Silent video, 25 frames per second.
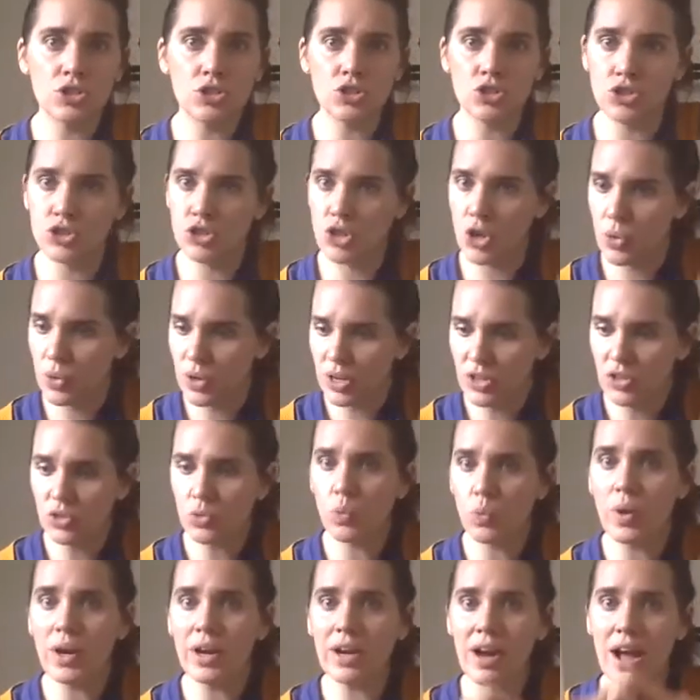Notice
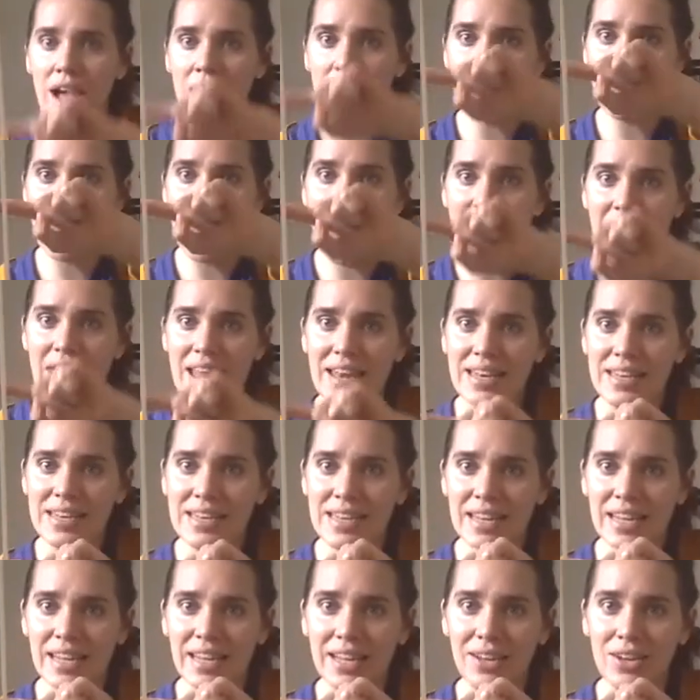where I'm
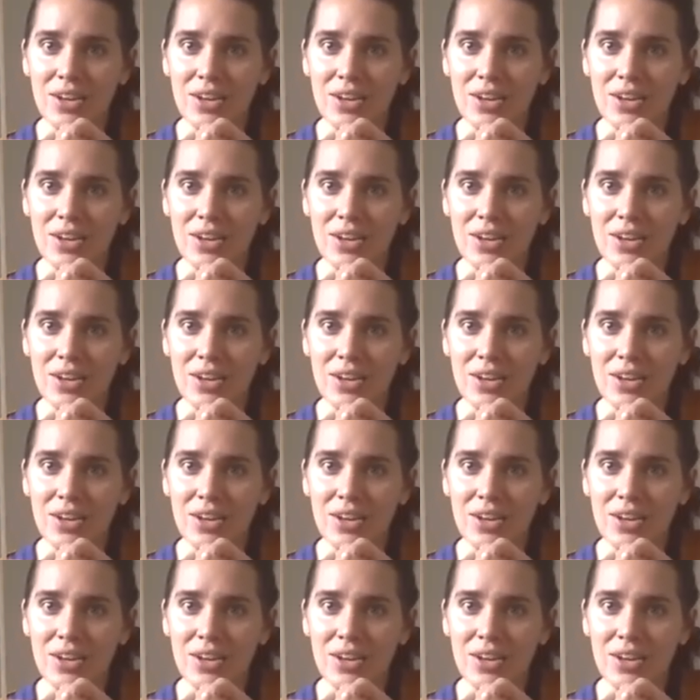ending,